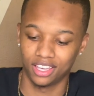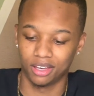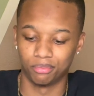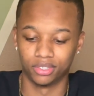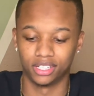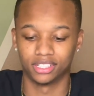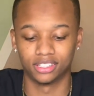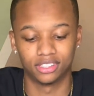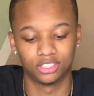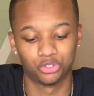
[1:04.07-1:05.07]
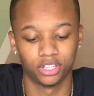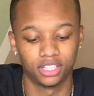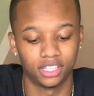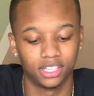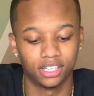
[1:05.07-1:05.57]
But tricky
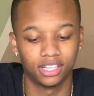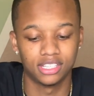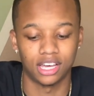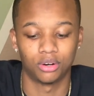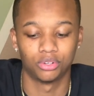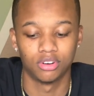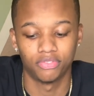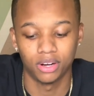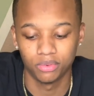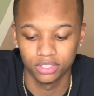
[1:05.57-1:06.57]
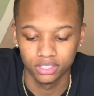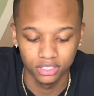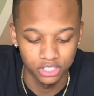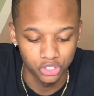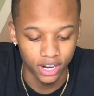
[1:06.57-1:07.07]
thing is, I don't know if I want
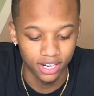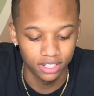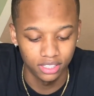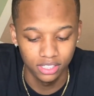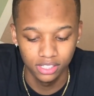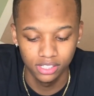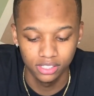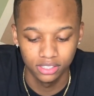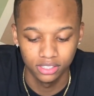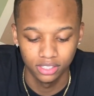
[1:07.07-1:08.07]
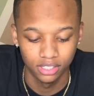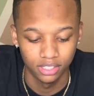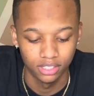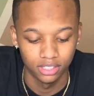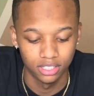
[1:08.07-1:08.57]
to dry clean
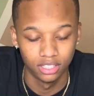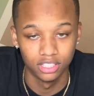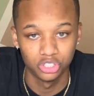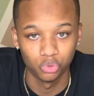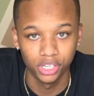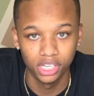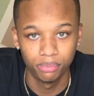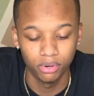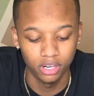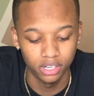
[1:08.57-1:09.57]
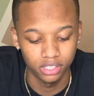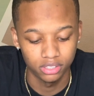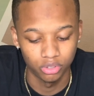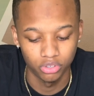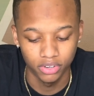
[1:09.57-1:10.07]
the little suede part
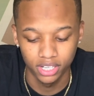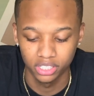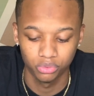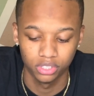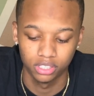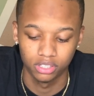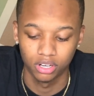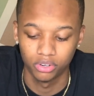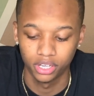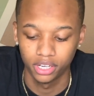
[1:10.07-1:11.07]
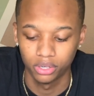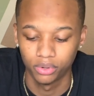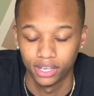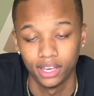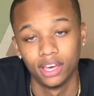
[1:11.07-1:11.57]
or if I just want to go ahead and get away.